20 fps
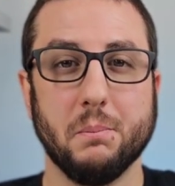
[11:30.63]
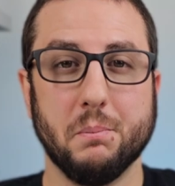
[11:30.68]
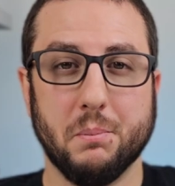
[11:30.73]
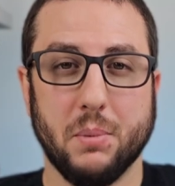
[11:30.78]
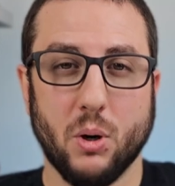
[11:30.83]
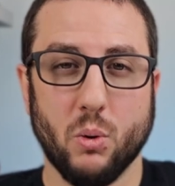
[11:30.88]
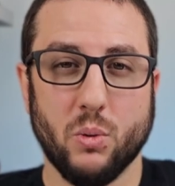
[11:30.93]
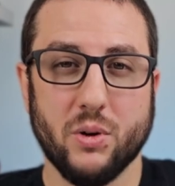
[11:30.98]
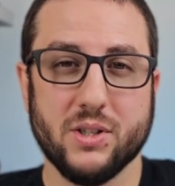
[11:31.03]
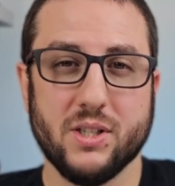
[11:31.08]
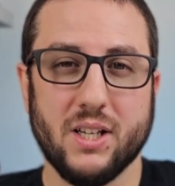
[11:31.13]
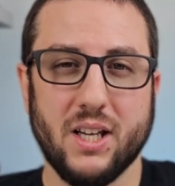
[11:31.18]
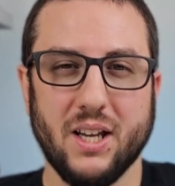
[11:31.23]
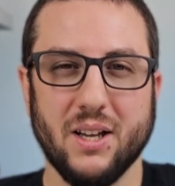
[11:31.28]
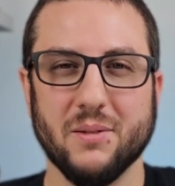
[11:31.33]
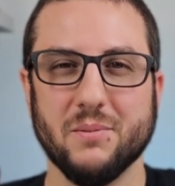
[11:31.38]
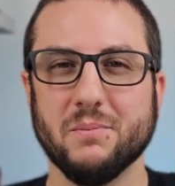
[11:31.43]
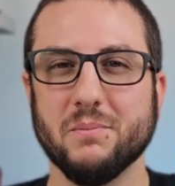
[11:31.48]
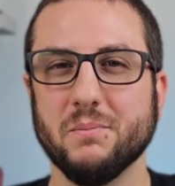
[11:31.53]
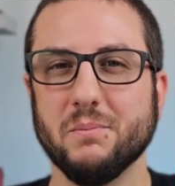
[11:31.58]
But we'll
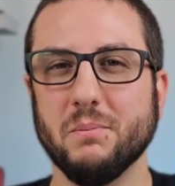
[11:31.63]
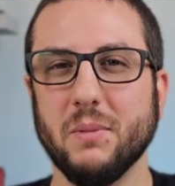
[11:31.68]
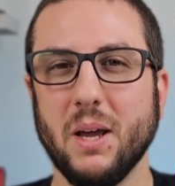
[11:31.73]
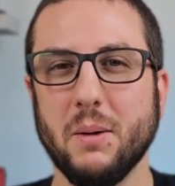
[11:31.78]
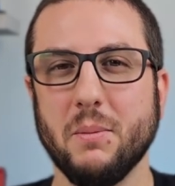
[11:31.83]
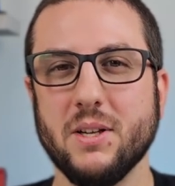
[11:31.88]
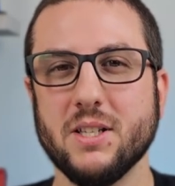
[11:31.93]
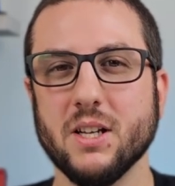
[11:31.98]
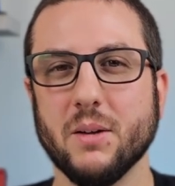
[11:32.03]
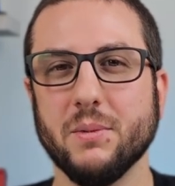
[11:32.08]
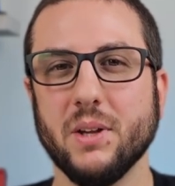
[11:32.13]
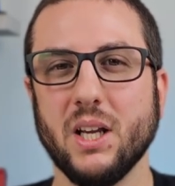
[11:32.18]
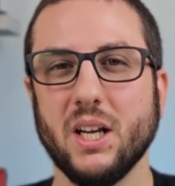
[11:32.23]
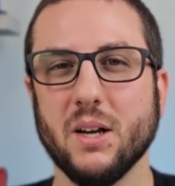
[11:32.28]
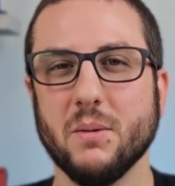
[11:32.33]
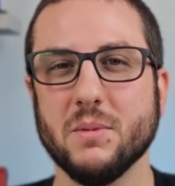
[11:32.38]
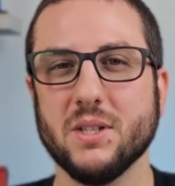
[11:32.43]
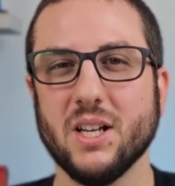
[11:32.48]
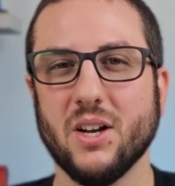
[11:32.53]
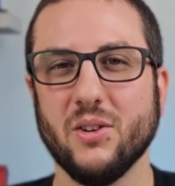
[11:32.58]
see. Maybe something
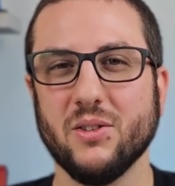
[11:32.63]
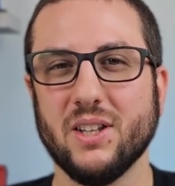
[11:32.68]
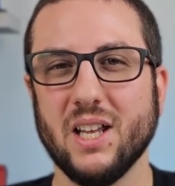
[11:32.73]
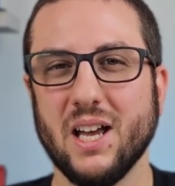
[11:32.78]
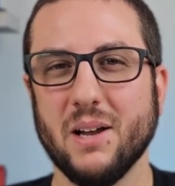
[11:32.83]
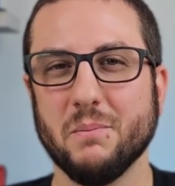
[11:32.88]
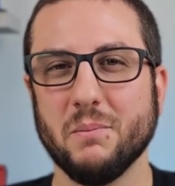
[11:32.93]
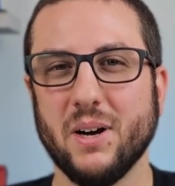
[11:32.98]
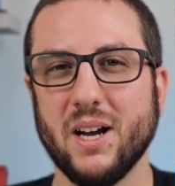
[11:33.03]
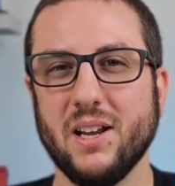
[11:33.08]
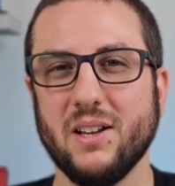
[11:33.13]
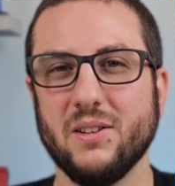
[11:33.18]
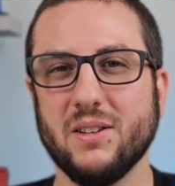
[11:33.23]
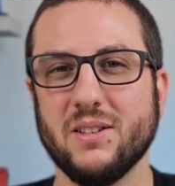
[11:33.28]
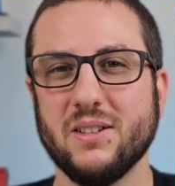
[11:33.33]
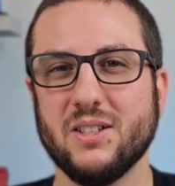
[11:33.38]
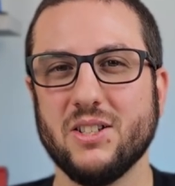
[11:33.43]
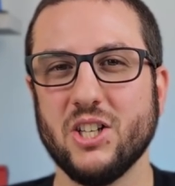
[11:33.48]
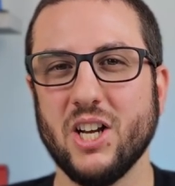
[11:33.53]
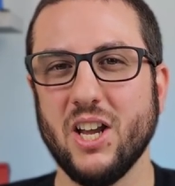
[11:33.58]
comes out that might
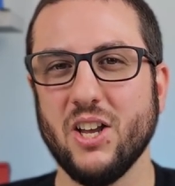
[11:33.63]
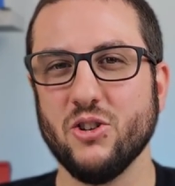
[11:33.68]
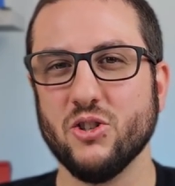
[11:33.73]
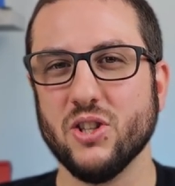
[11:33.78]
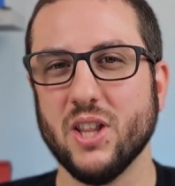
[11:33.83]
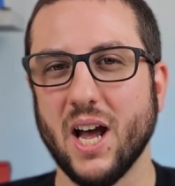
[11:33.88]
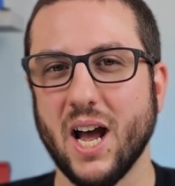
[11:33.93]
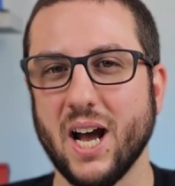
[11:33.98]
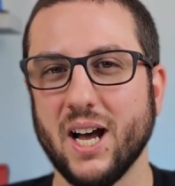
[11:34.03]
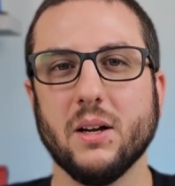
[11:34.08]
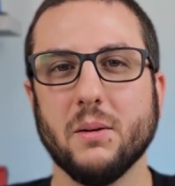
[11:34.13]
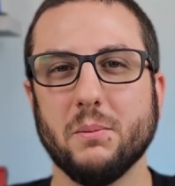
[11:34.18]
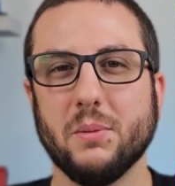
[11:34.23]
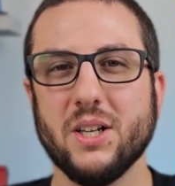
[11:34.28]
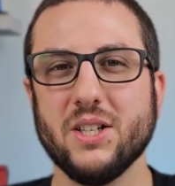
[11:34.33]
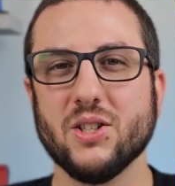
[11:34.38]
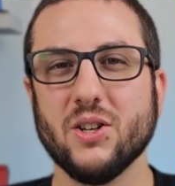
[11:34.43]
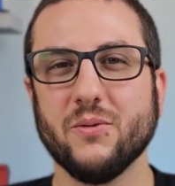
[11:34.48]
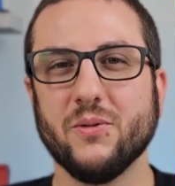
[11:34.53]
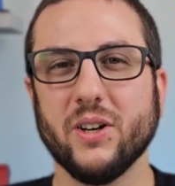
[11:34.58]
change that.
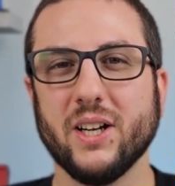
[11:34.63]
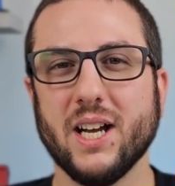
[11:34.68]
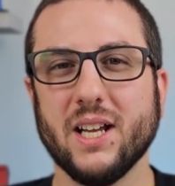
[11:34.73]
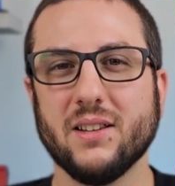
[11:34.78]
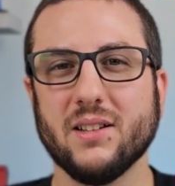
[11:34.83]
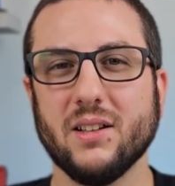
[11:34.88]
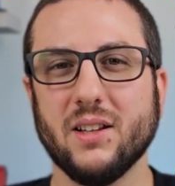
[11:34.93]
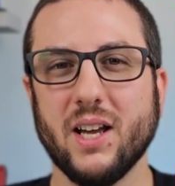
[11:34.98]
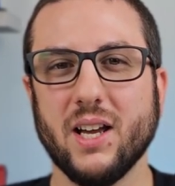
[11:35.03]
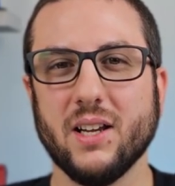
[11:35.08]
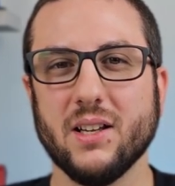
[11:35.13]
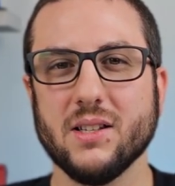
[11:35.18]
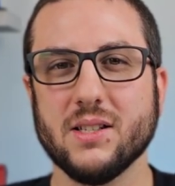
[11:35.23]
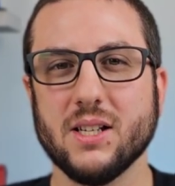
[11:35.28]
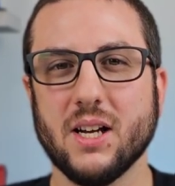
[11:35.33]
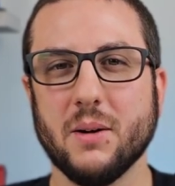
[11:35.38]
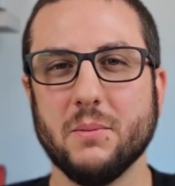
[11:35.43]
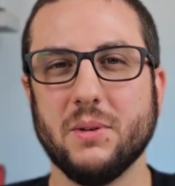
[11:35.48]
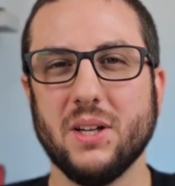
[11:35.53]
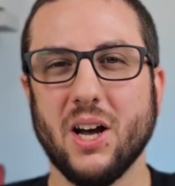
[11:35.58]
Please don't forget to like and
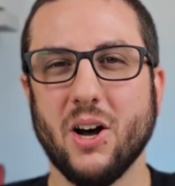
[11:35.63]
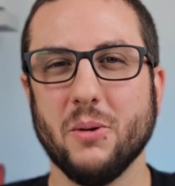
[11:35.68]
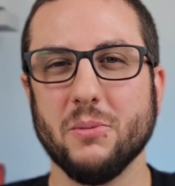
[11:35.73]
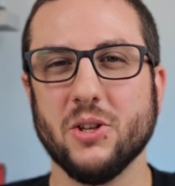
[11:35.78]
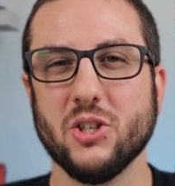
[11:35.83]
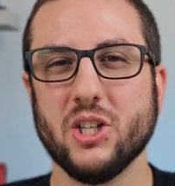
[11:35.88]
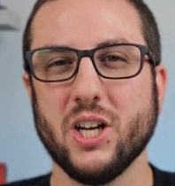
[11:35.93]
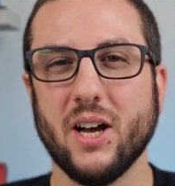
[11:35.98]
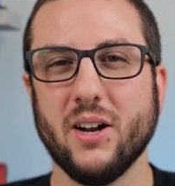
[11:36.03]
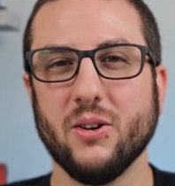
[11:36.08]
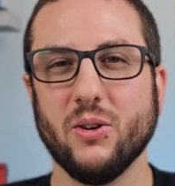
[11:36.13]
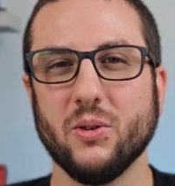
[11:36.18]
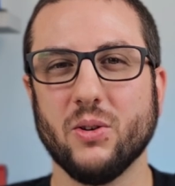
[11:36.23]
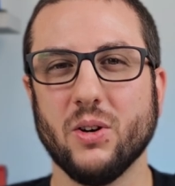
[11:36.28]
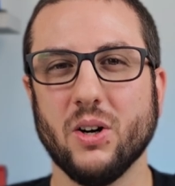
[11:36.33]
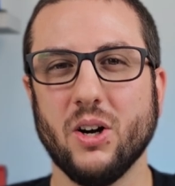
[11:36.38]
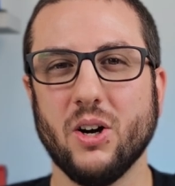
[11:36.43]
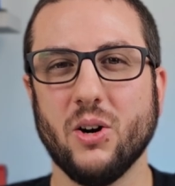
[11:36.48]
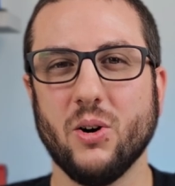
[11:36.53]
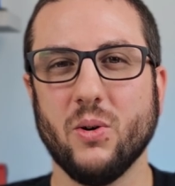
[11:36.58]
sub to help the channel
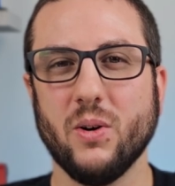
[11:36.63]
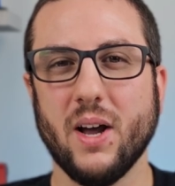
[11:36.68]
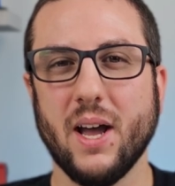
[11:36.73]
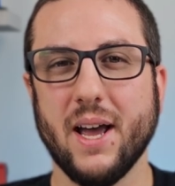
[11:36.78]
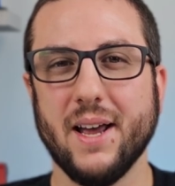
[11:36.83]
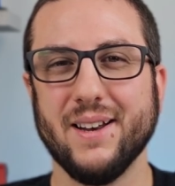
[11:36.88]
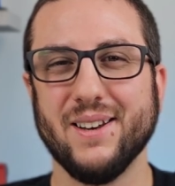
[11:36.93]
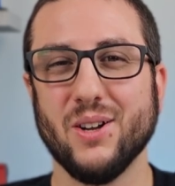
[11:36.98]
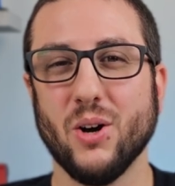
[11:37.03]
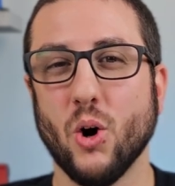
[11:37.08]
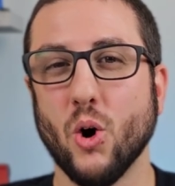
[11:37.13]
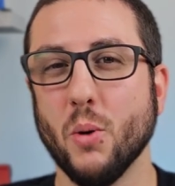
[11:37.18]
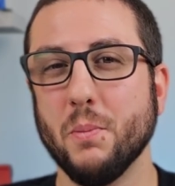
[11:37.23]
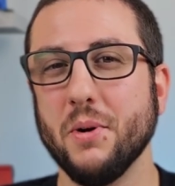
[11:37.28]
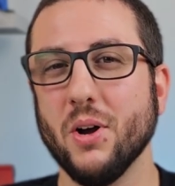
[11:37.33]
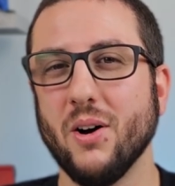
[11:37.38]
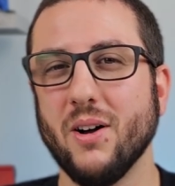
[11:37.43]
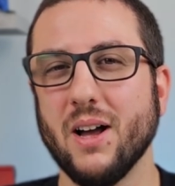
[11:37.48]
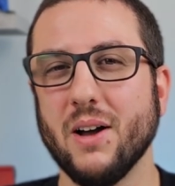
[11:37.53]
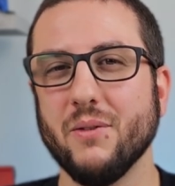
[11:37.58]
grow, and hope
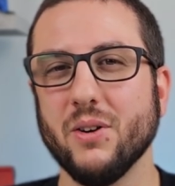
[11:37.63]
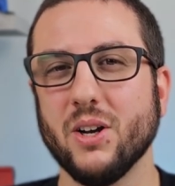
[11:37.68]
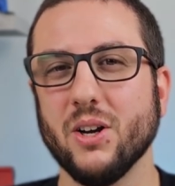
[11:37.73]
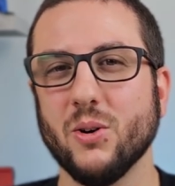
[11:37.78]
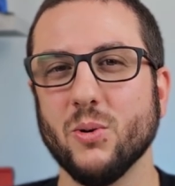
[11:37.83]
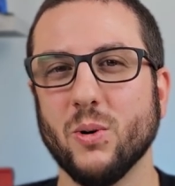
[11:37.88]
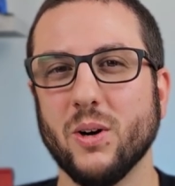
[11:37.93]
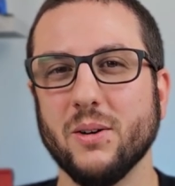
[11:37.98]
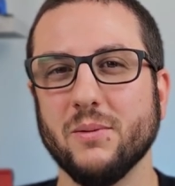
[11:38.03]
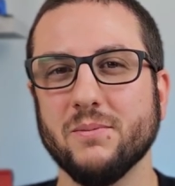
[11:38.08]
you all have a good one.